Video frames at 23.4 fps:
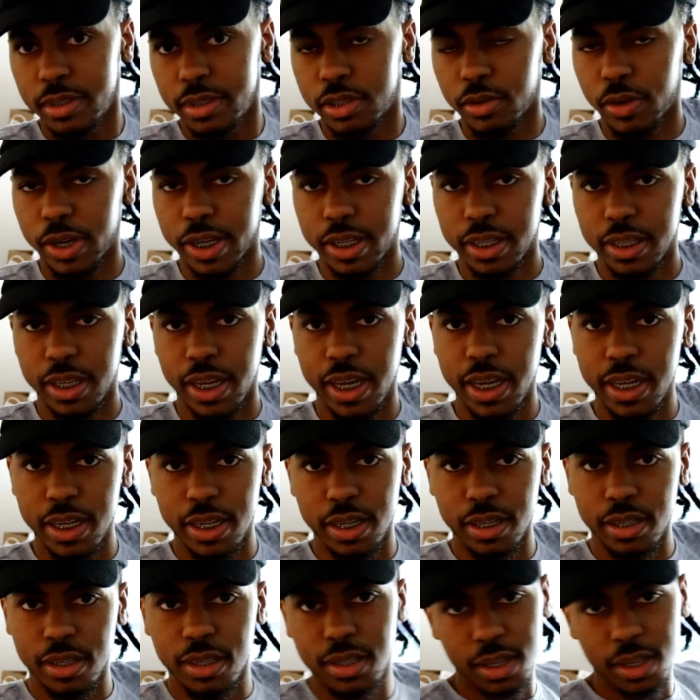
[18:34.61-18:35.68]
so I can
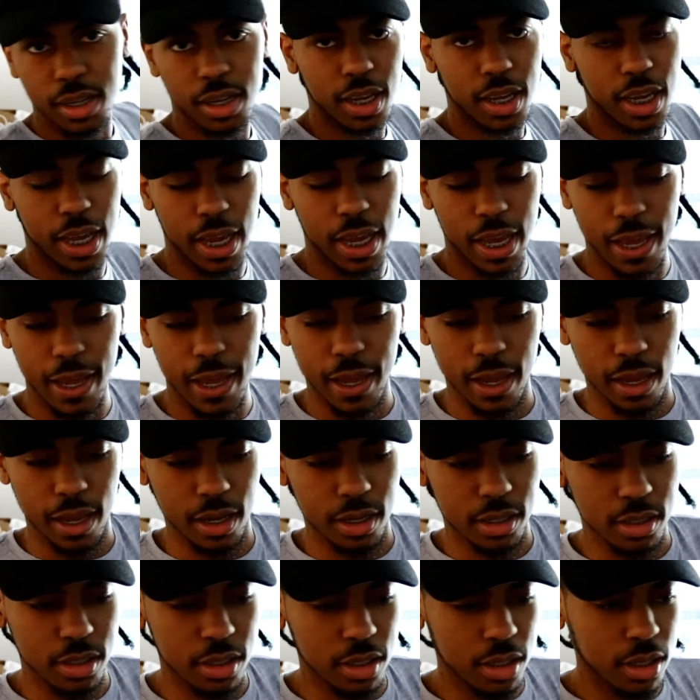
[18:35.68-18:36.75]
edit
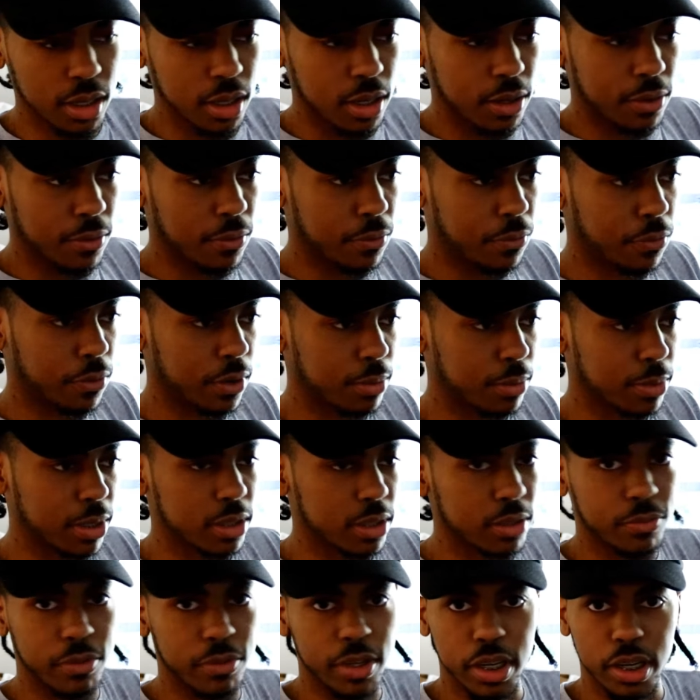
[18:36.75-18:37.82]
and film
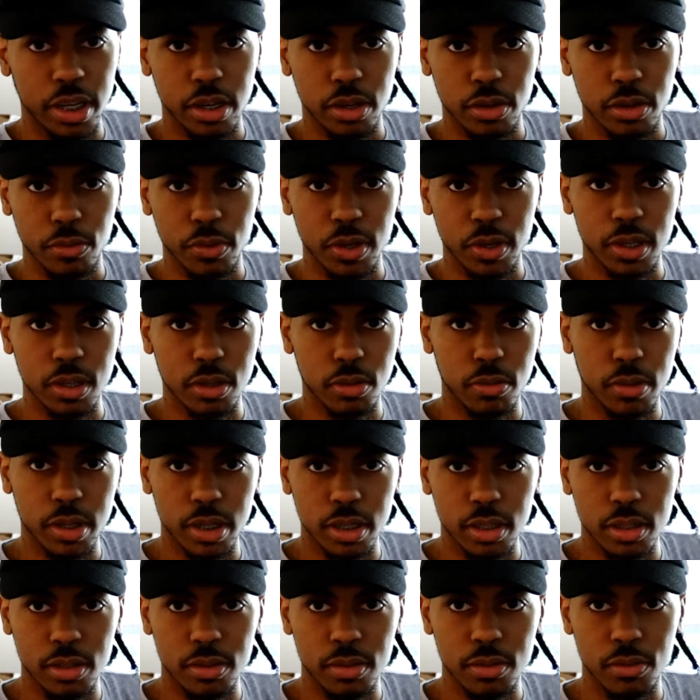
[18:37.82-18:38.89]
this video real
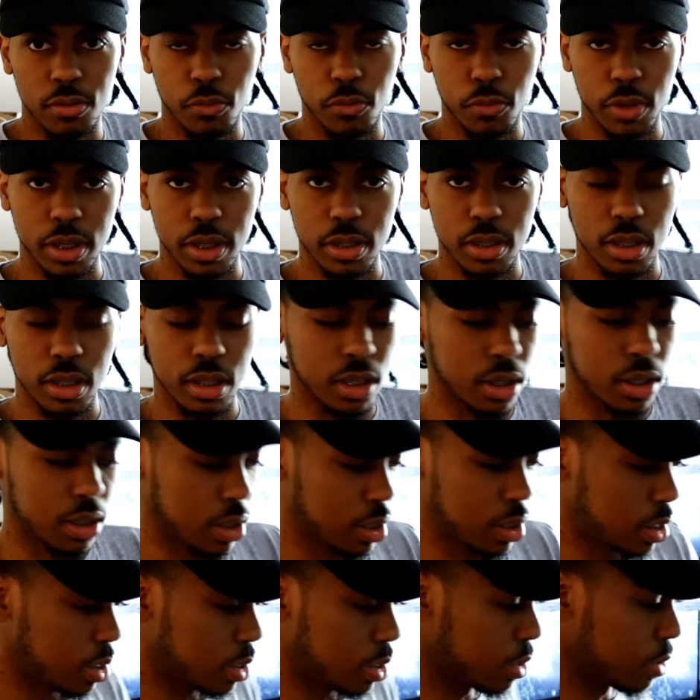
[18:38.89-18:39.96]
quick with the
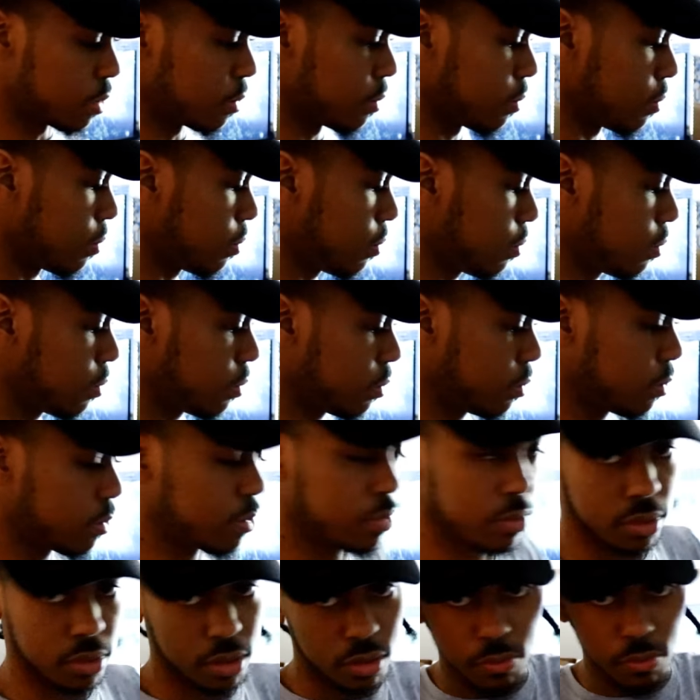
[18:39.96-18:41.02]
um,
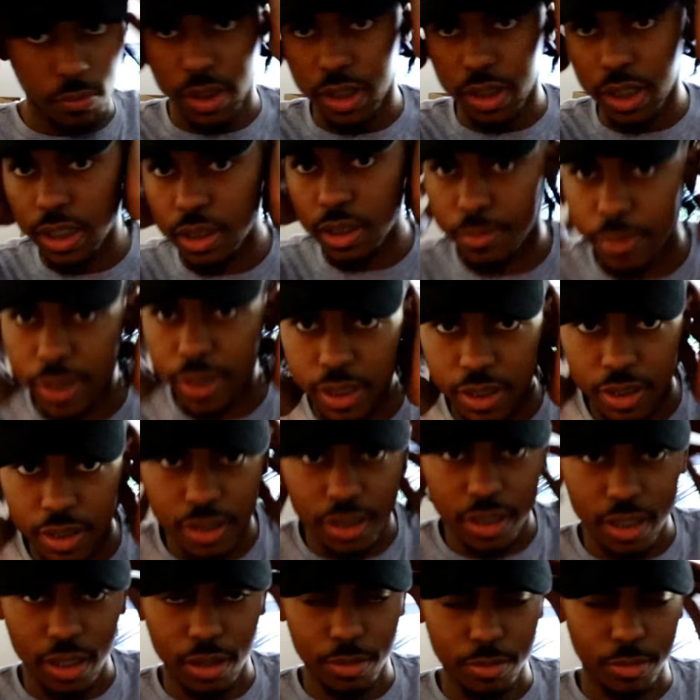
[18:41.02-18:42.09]
with this man.
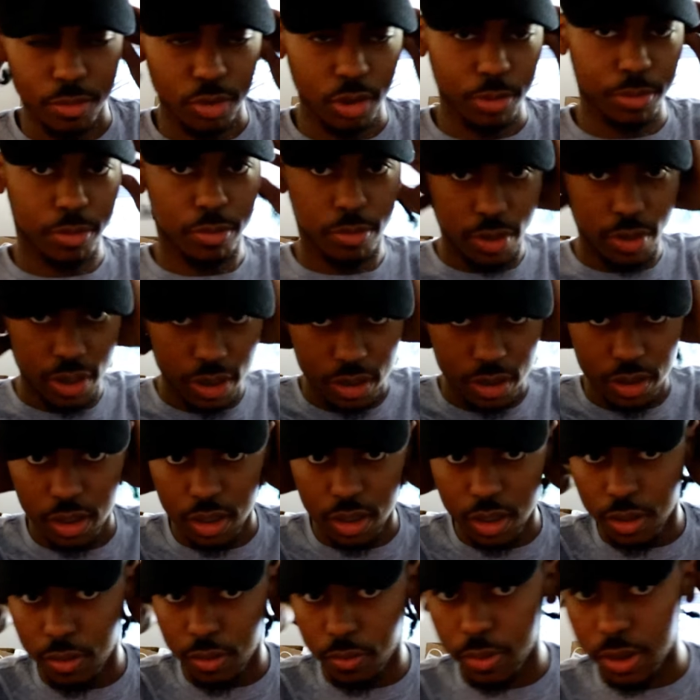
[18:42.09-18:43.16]
Yeah, I'm tripping with
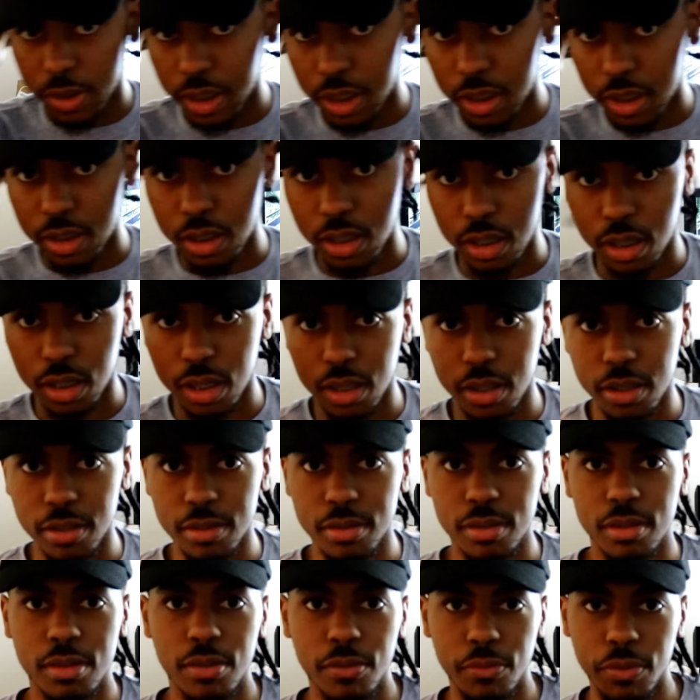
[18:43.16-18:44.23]
with this uh,
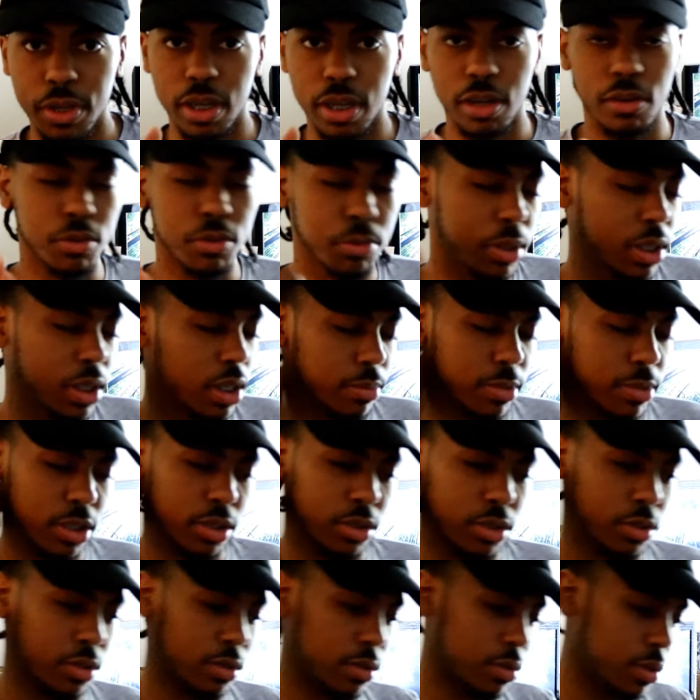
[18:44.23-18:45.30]
video will be coming
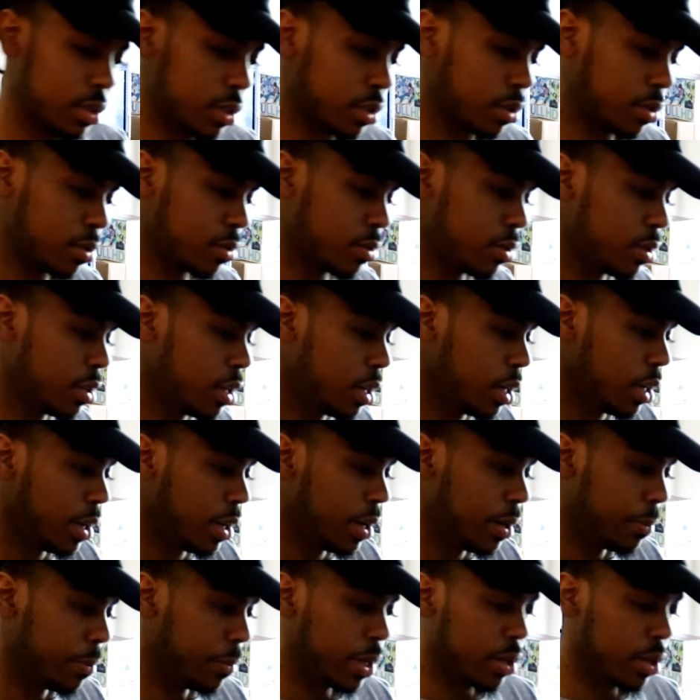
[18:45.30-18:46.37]
soon, so
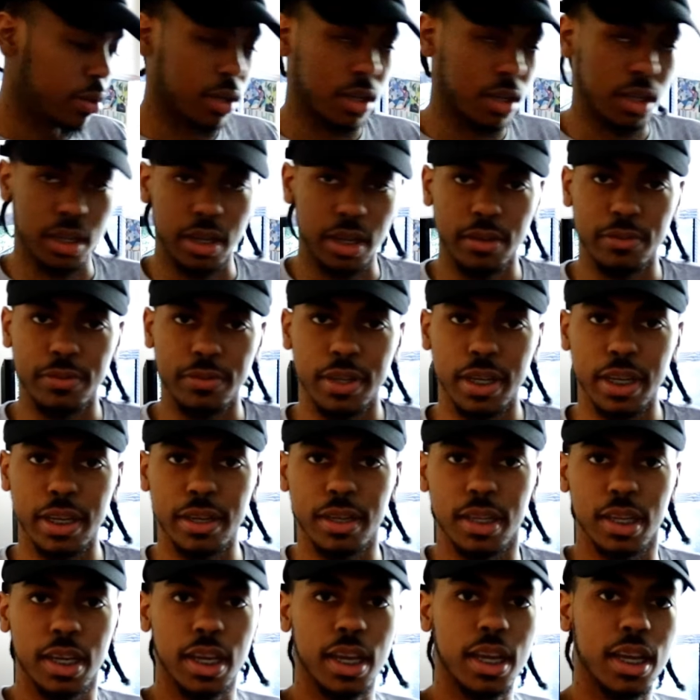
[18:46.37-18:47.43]
be on the lookout for
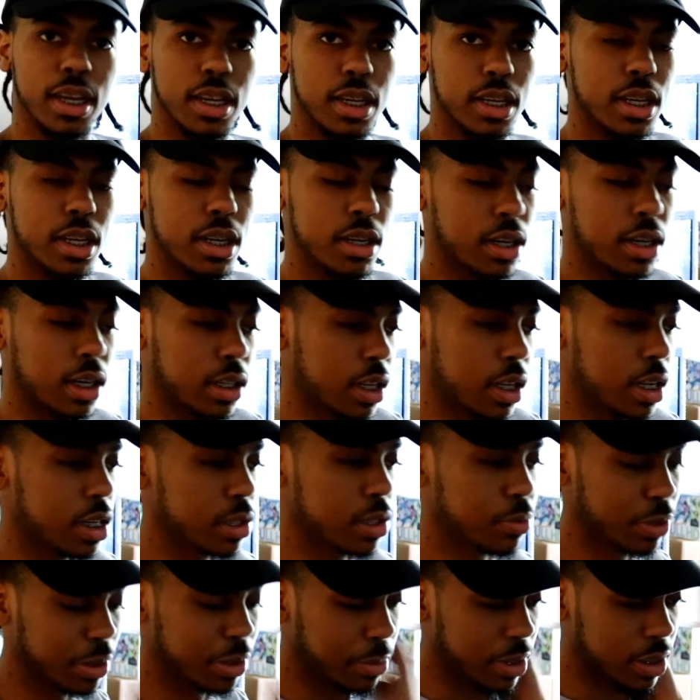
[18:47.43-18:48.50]
that. And yeah, I think that's
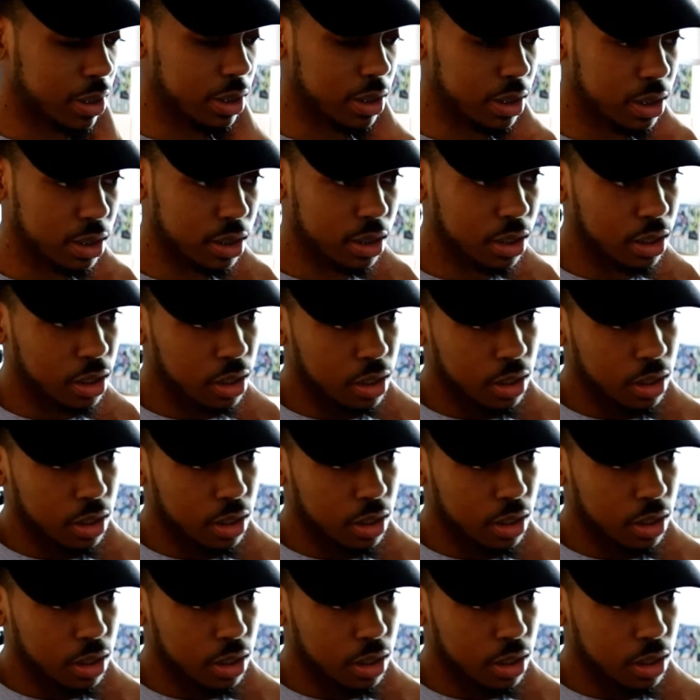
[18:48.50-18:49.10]
pretty much it.